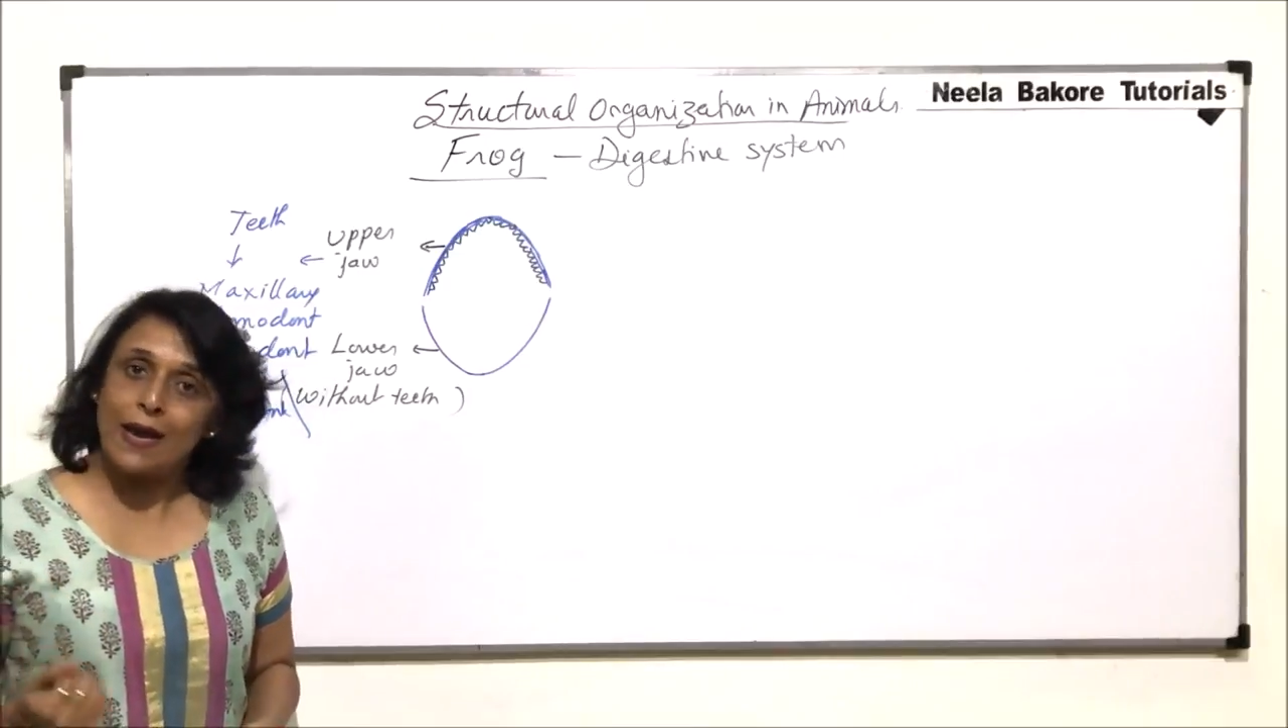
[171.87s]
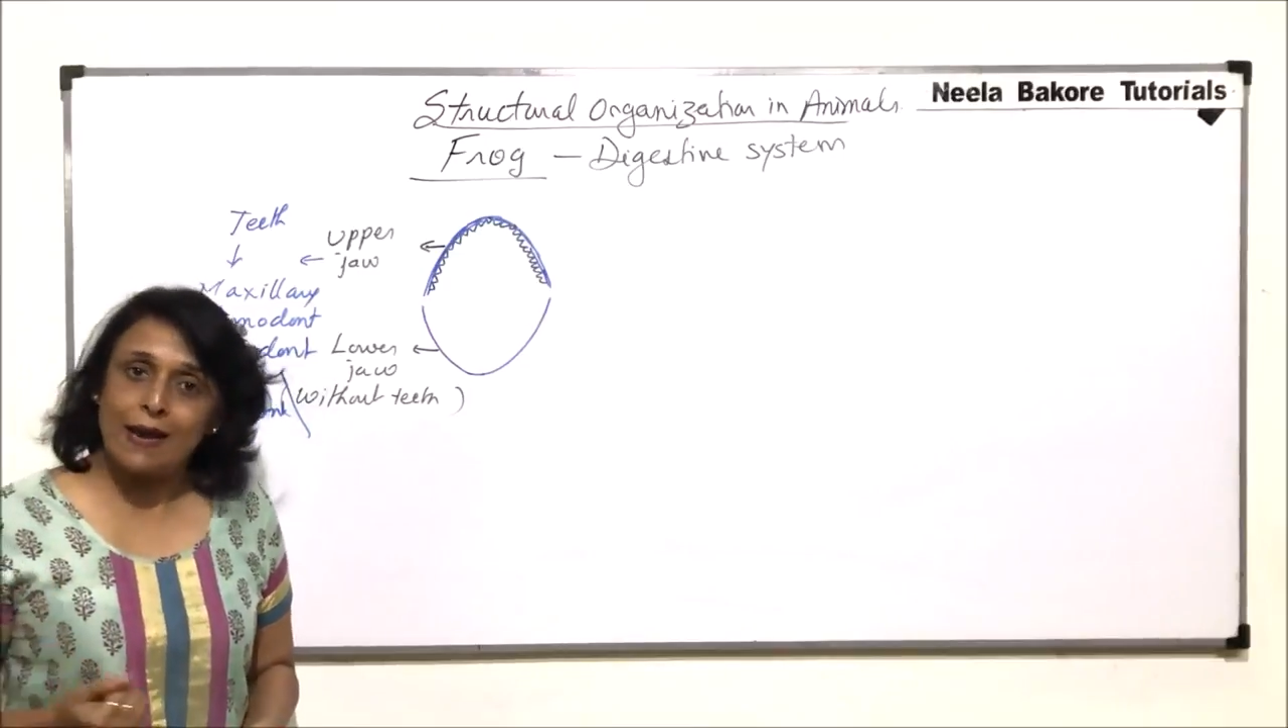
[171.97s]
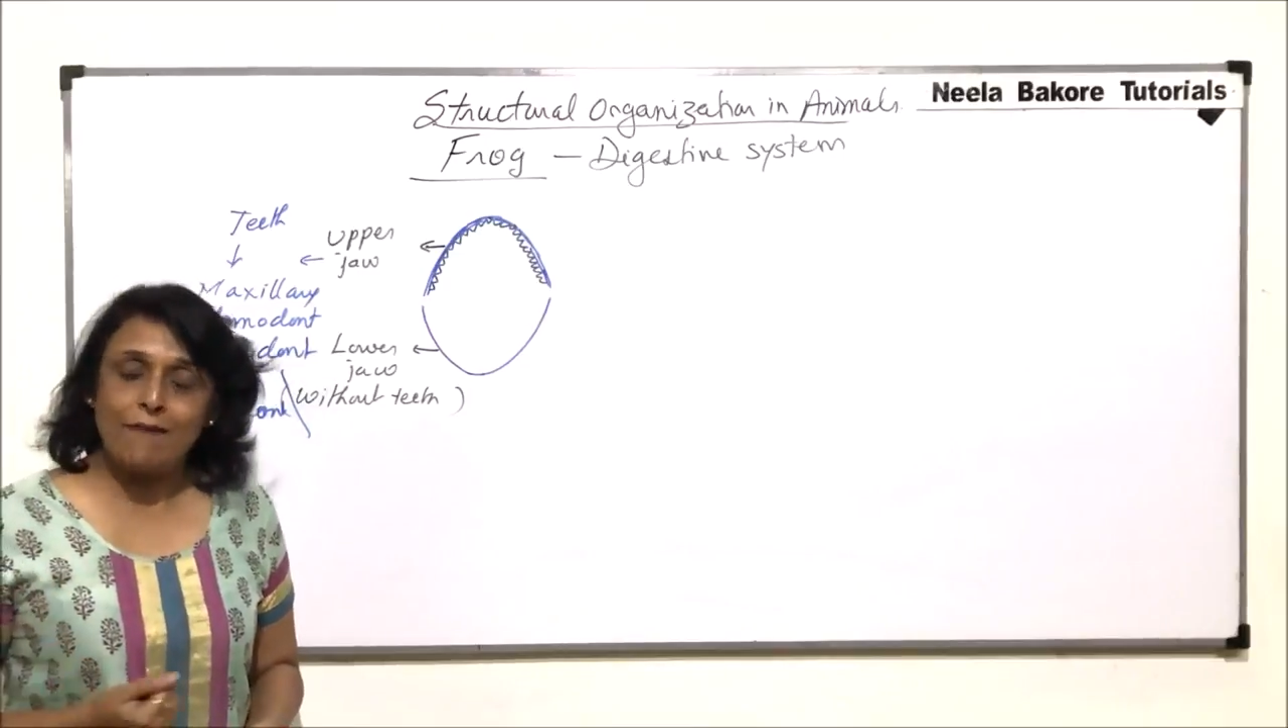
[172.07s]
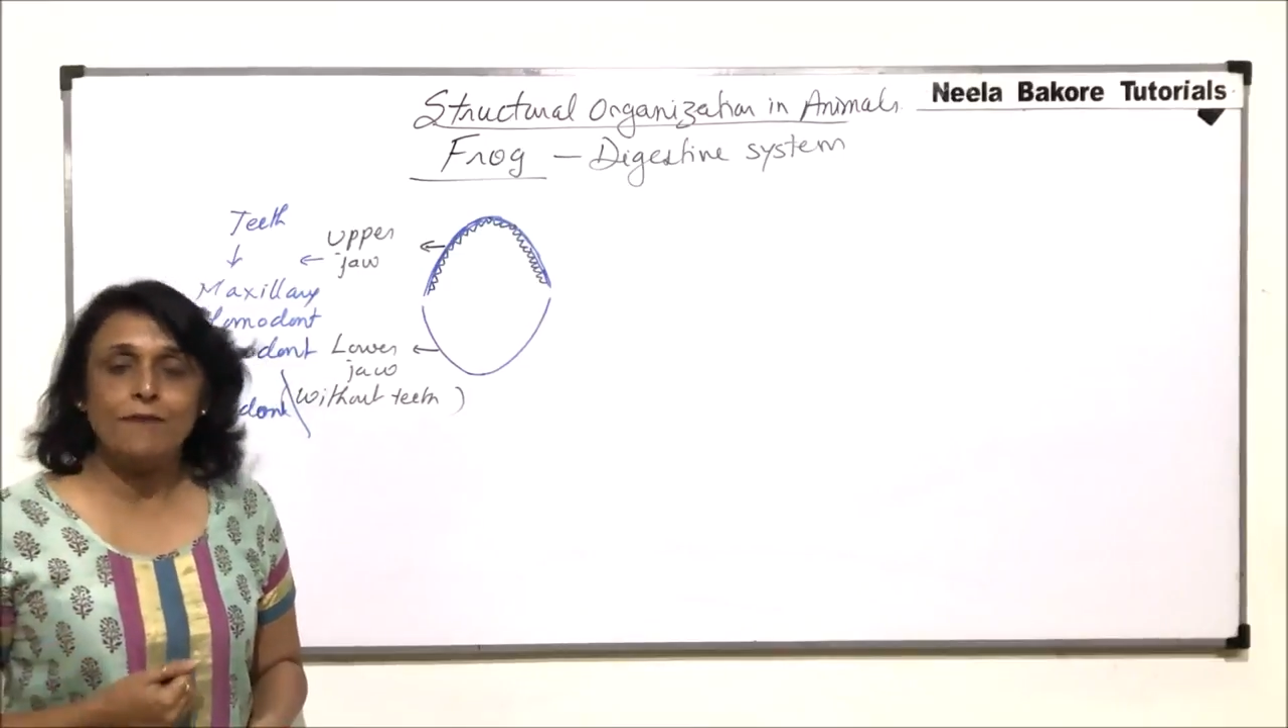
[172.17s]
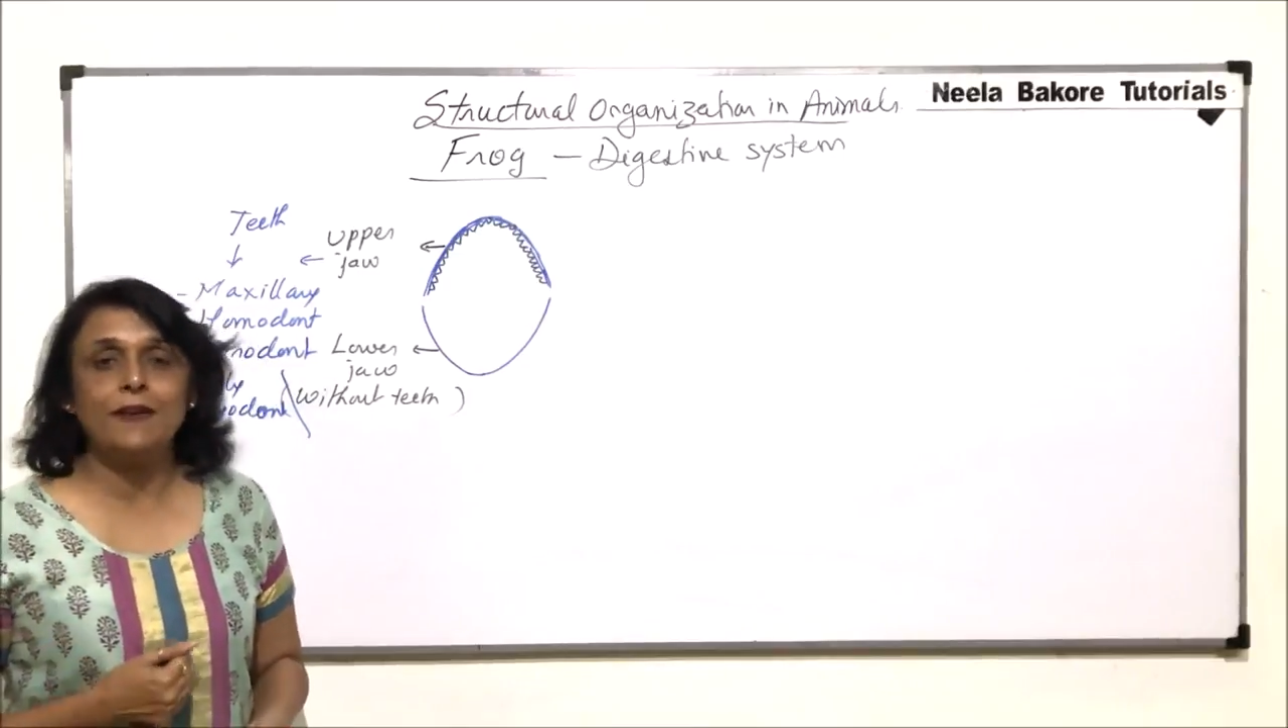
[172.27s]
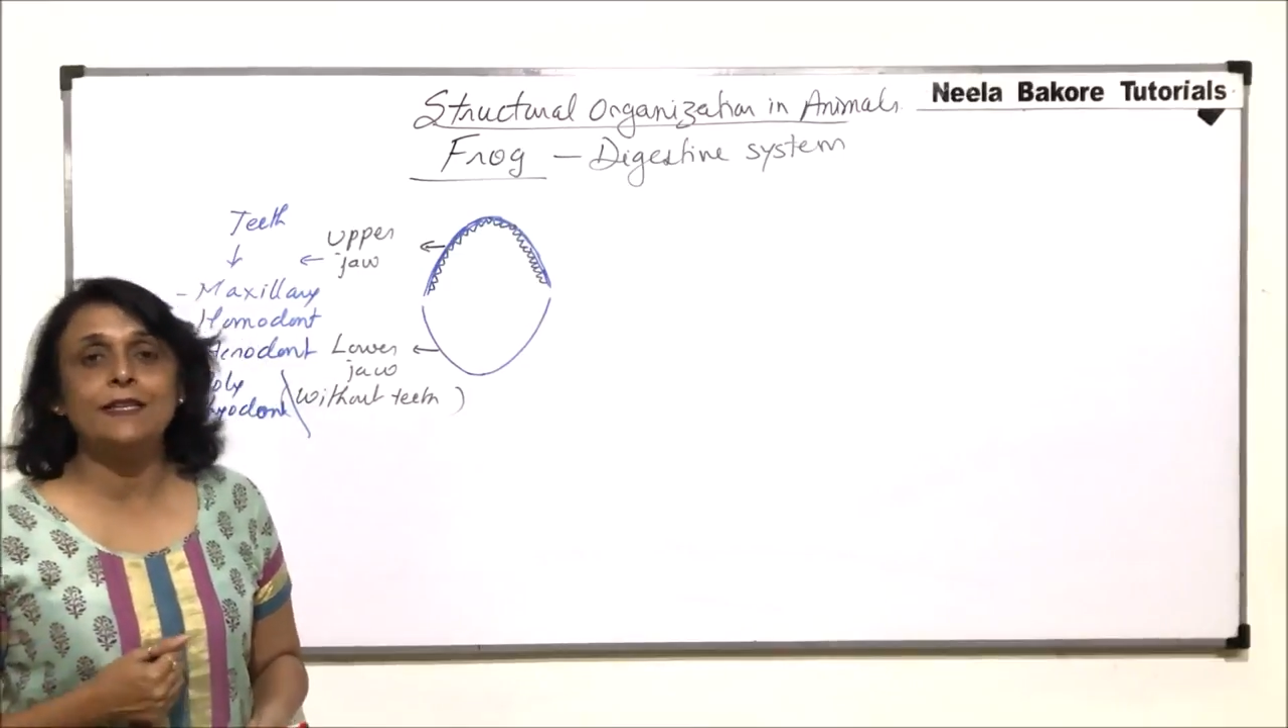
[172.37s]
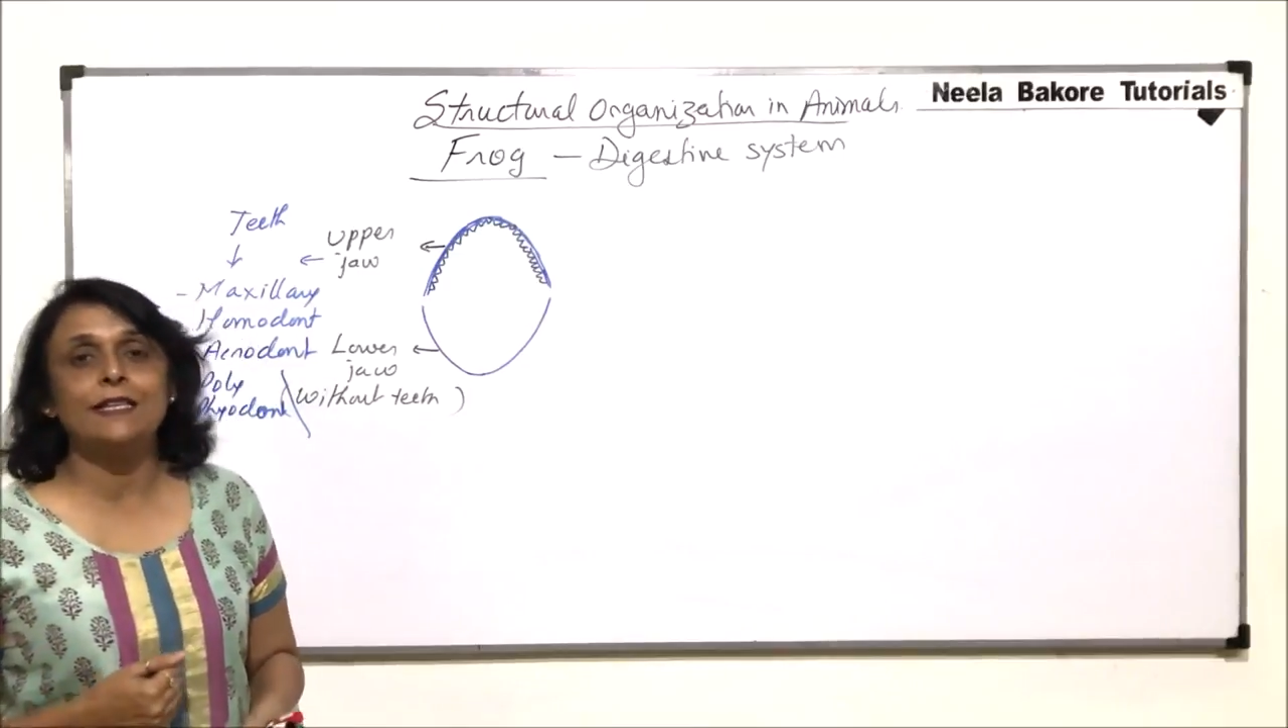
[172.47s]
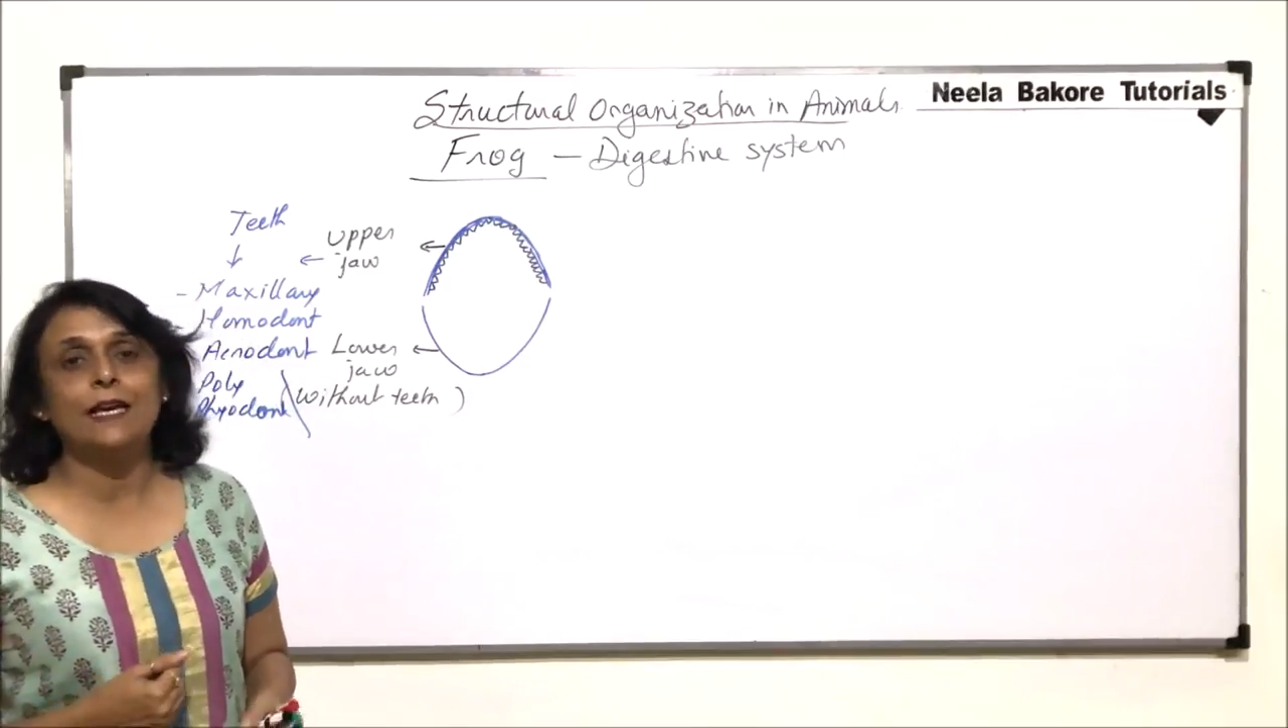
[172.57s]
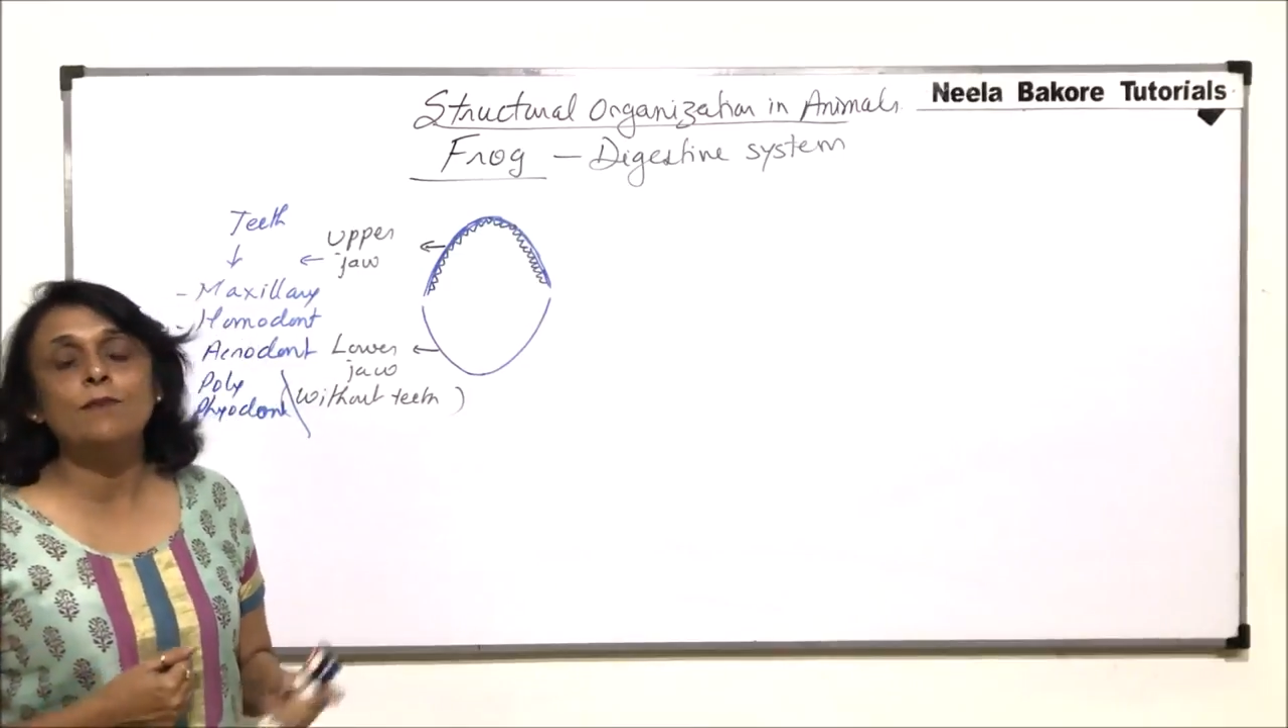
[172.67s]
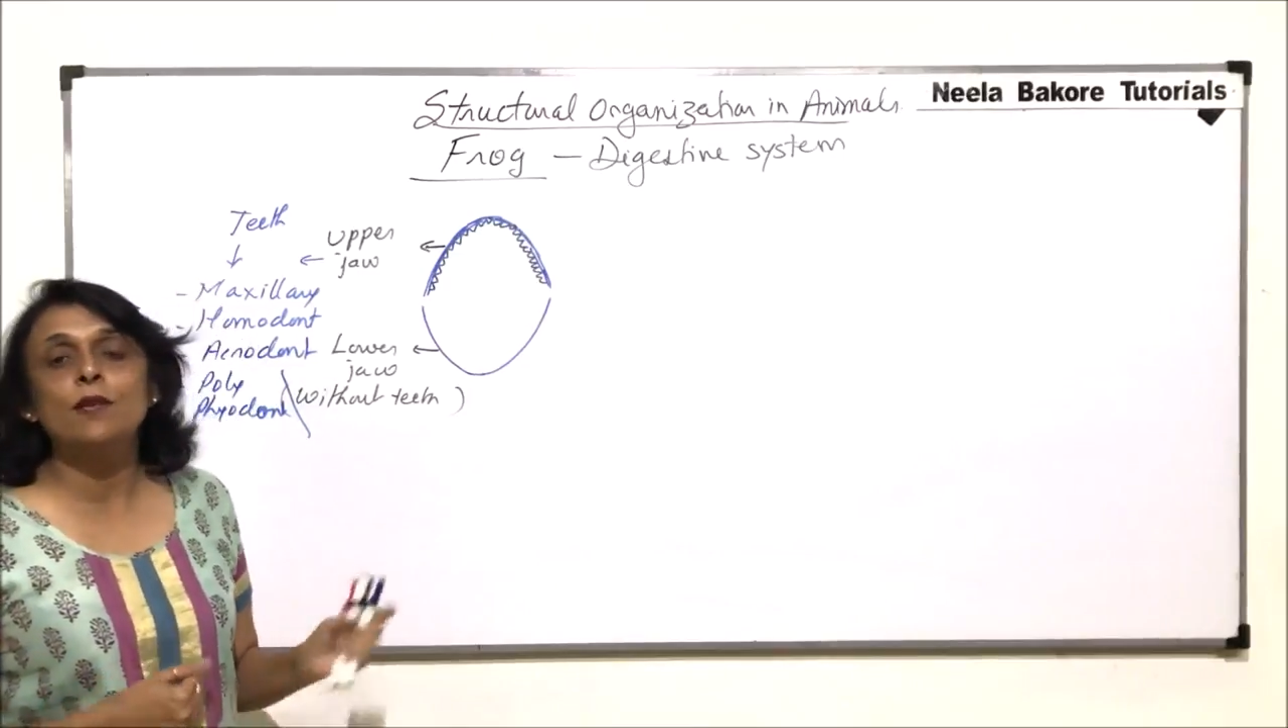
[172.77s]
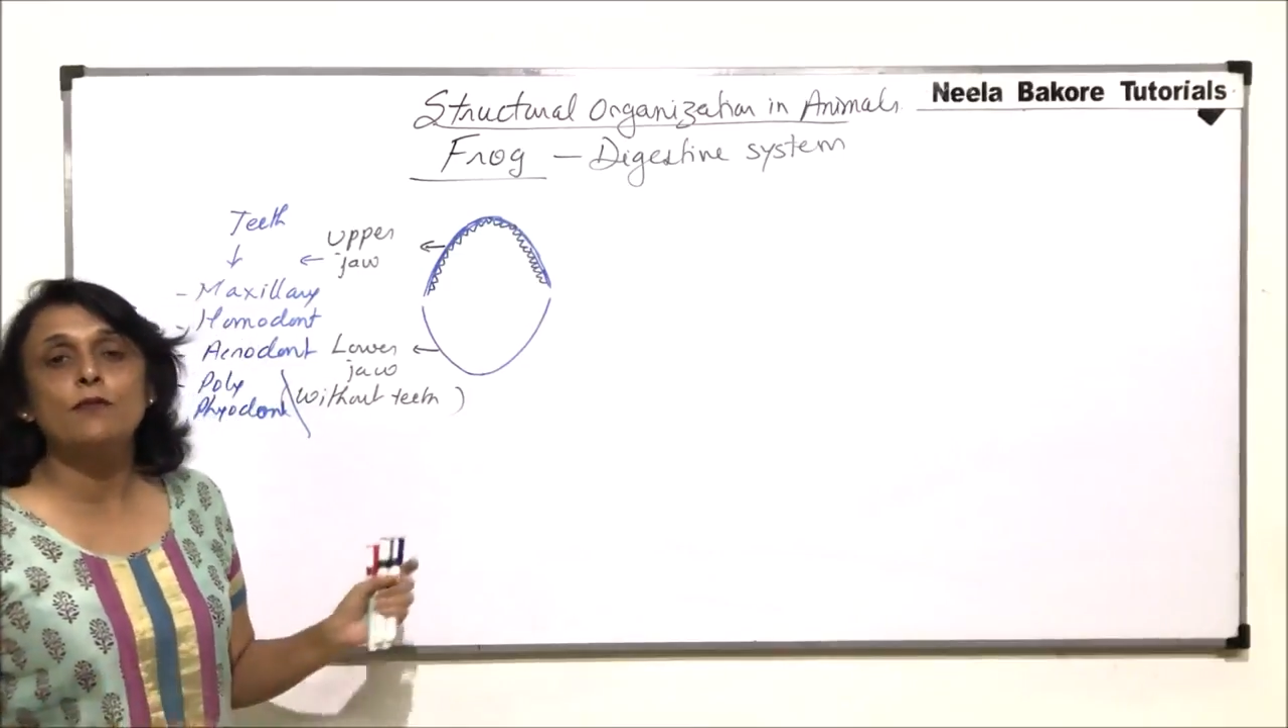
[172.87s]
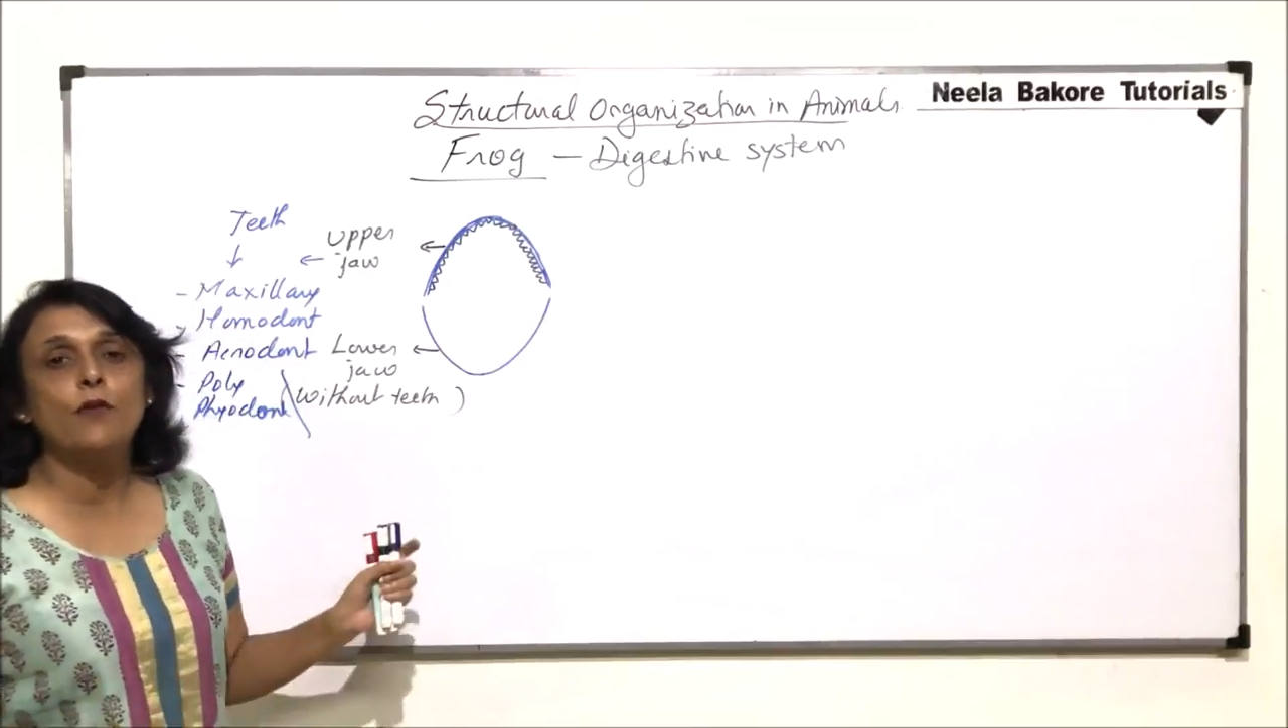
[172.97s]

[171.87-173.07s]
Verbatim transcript: every time they